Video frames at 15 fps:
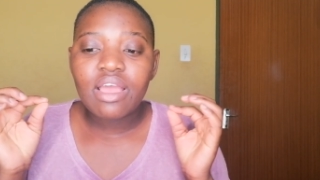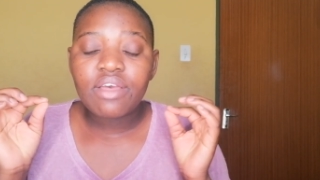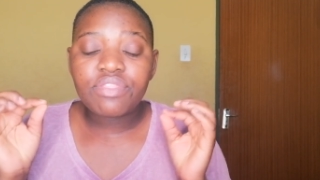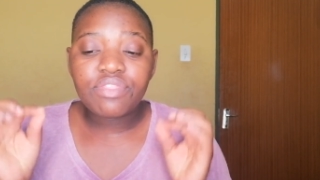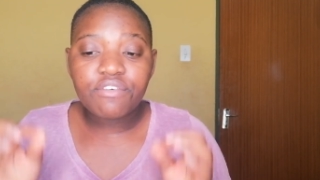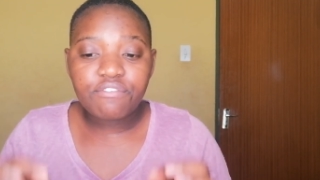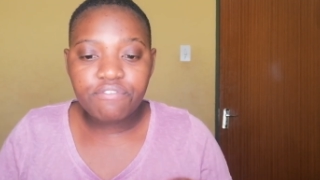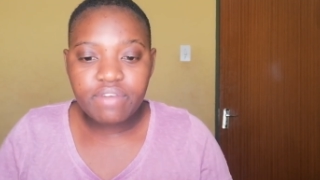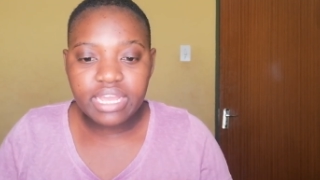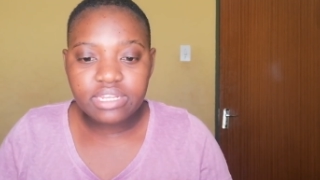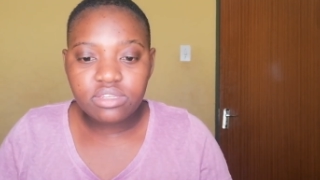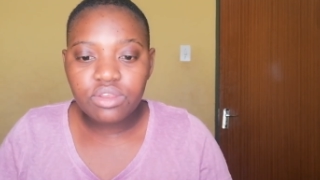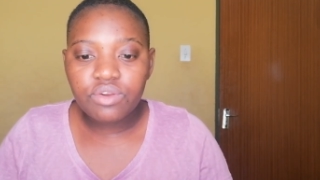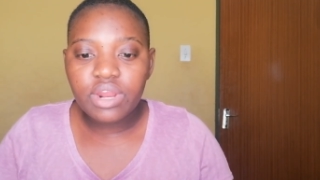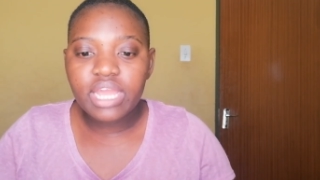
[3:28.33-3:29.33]
the
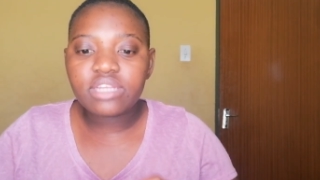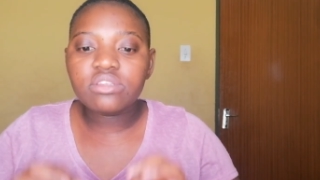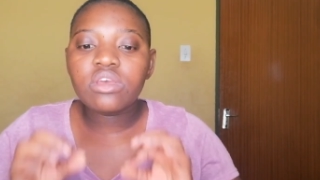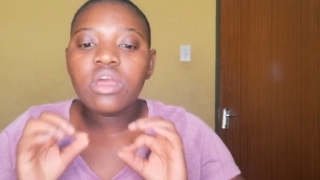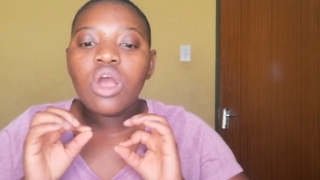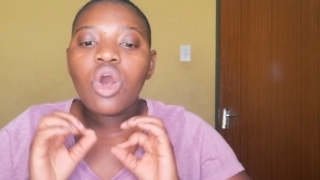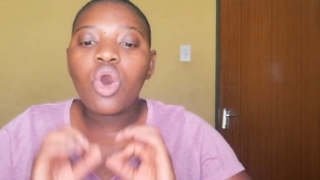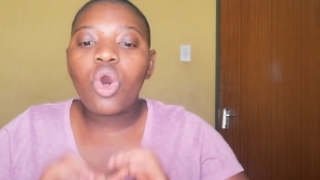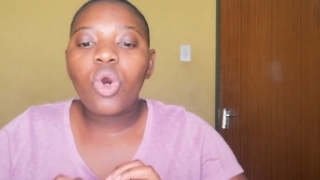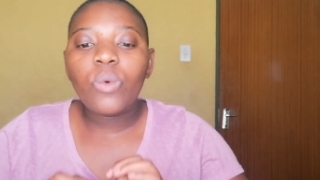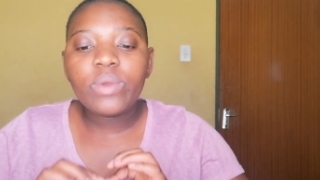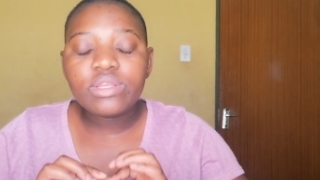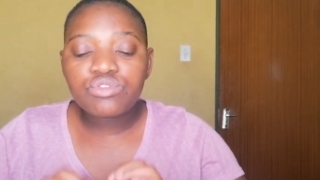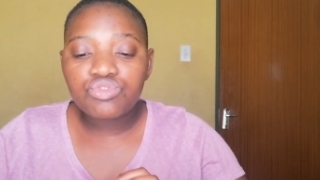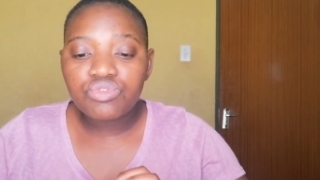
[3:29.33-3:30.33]
VAT, right?
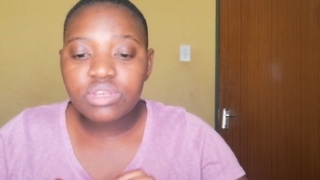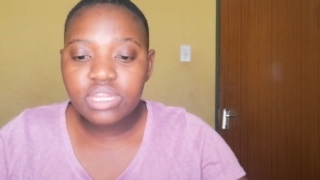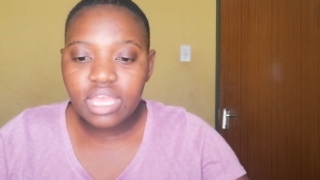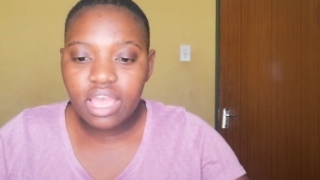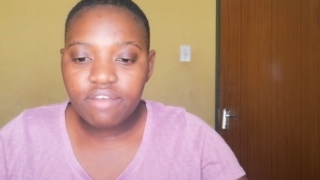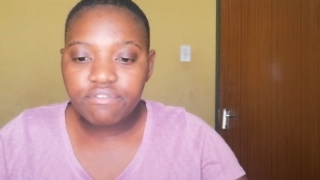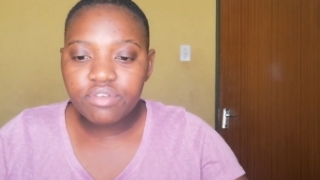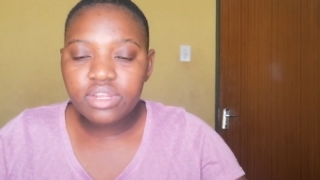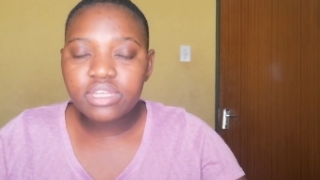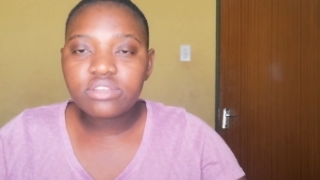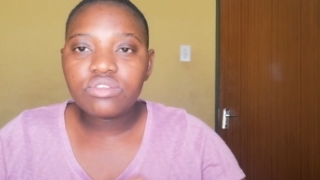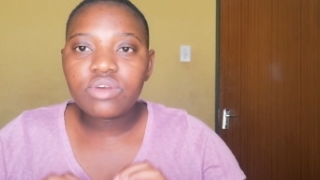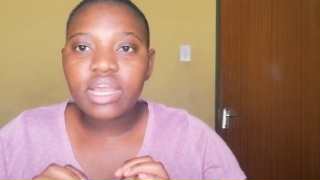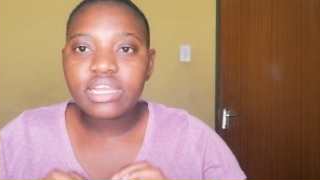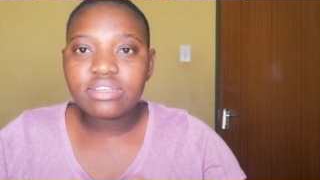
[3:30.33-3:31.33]
Always read carefully
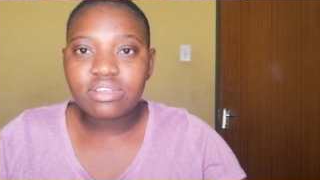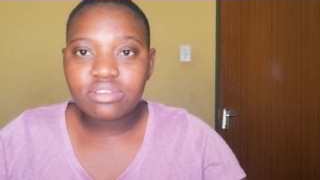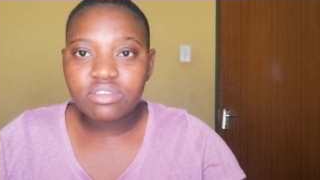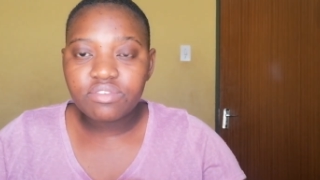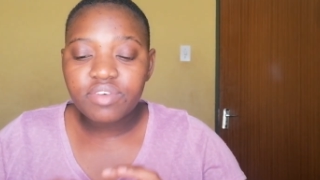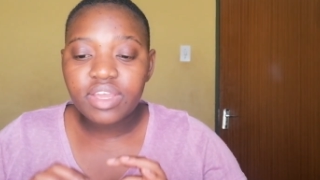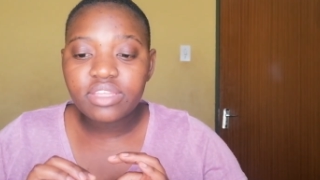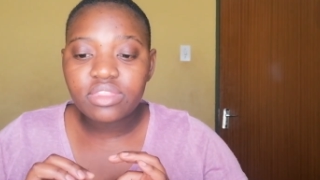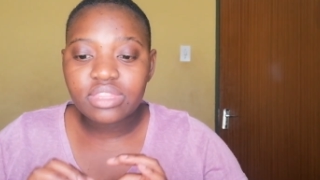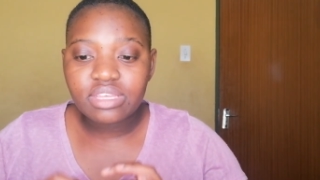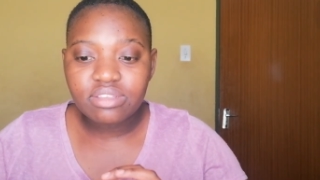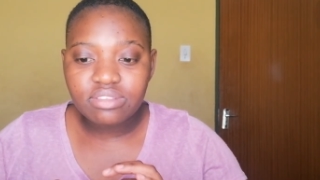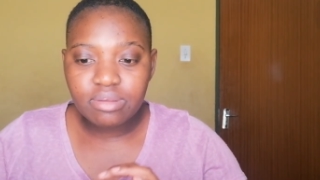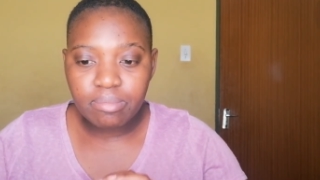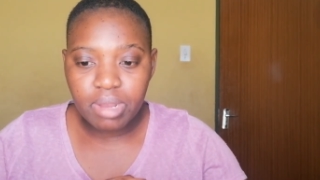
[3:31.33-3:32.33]
to identify
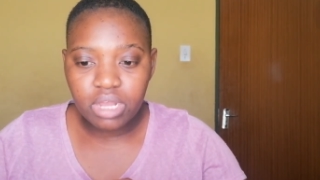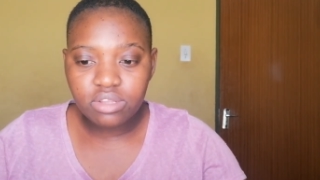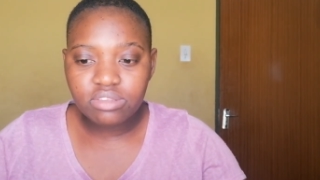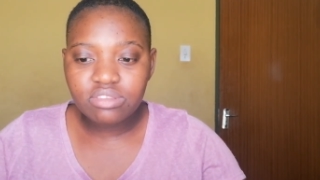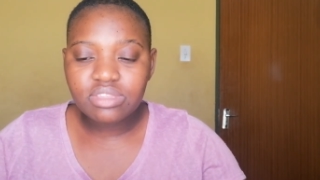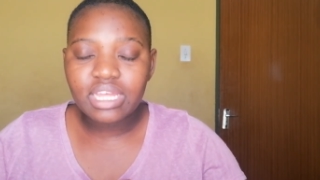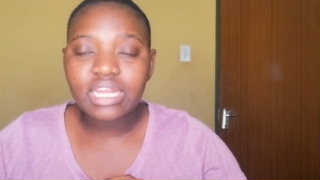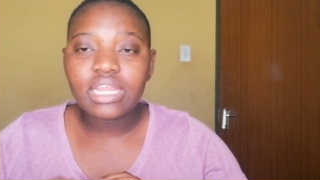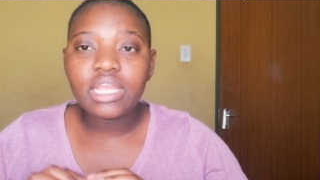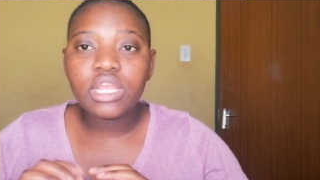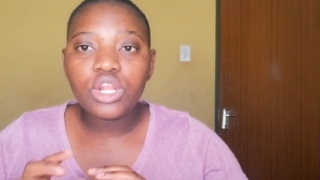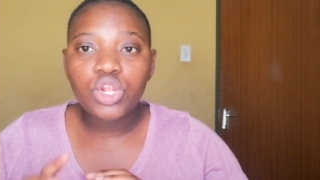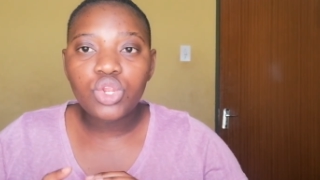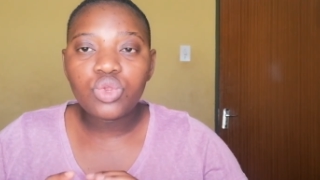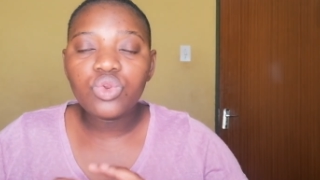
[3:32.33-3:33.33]
these amounts that
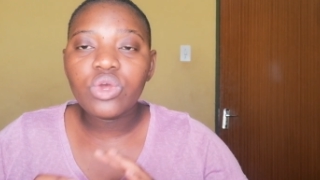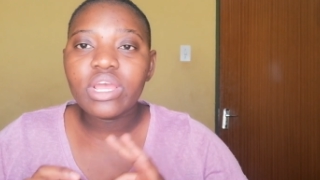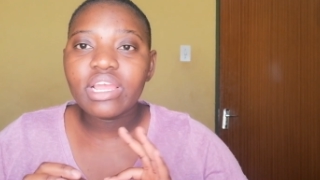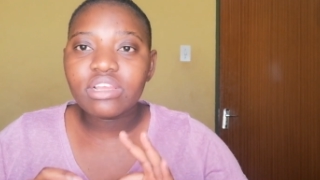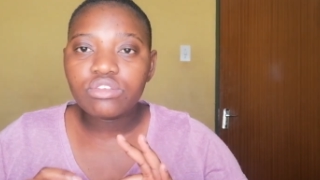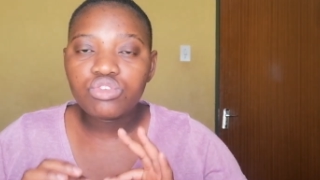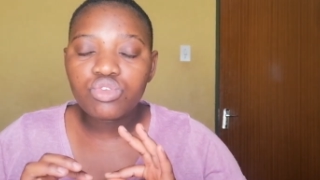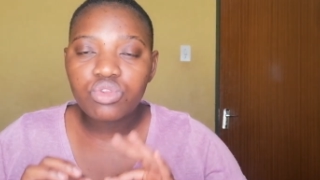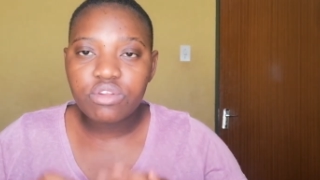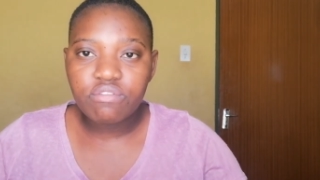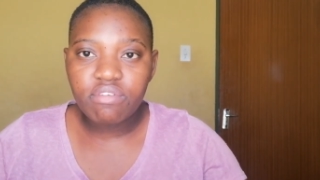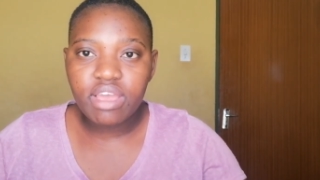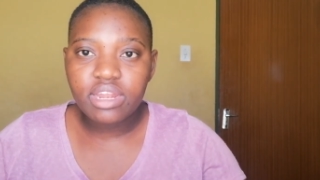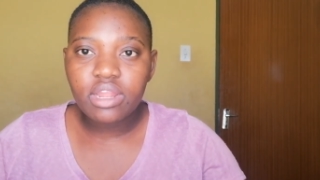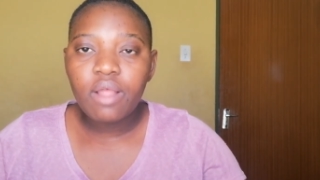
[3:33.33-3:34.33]
include or exclude
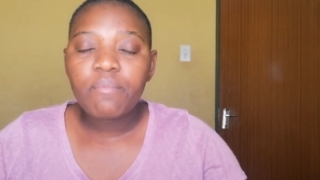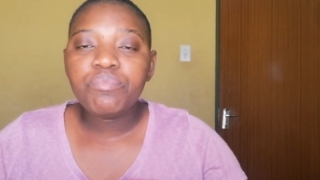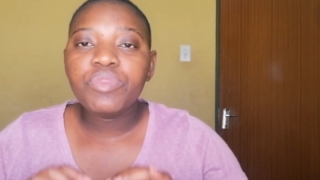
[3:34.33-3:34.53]
VAT,